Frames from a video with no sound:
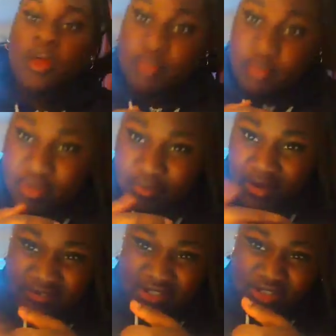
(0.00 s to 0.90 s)
but me and
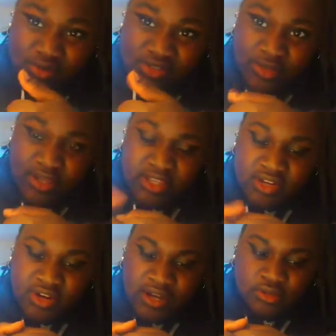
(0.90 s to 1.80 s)
my friends were still hanging
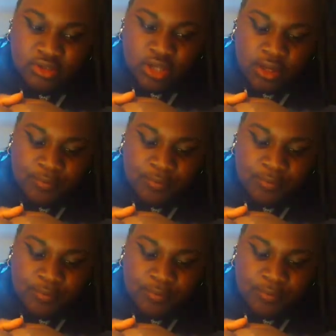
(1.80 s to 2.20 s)
around.